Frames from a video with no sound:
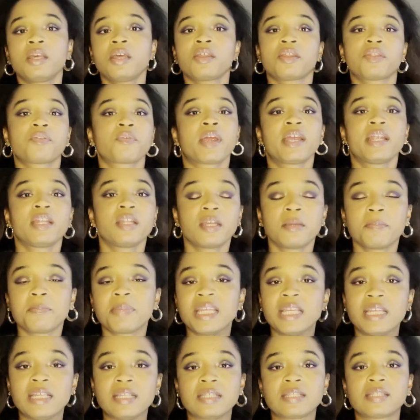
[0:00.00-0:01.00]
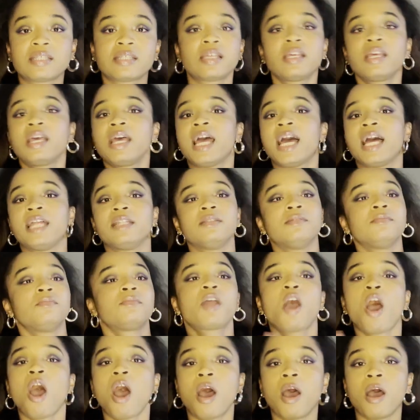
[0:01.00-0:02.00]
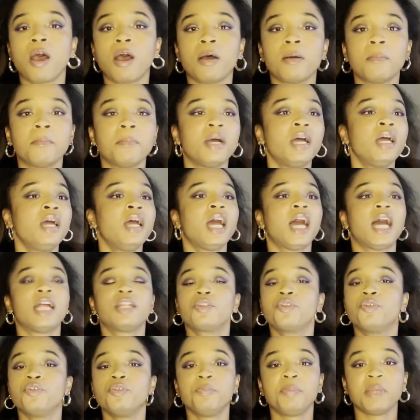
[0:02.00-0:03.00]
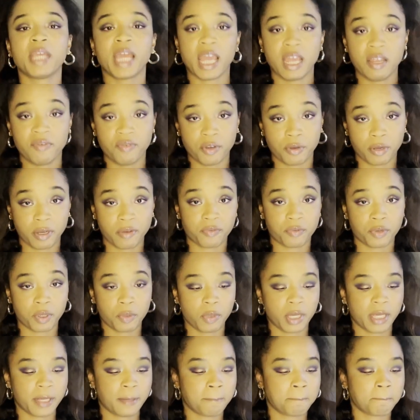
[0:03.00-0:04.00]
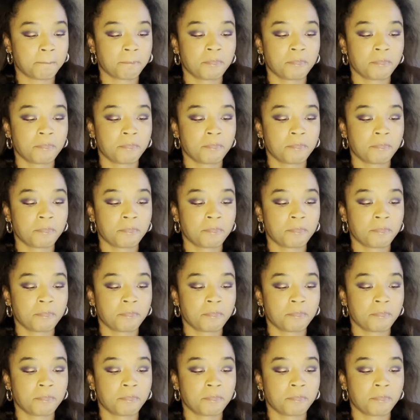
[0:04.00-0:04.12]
threatening peace and calm and good behaviour everywhere.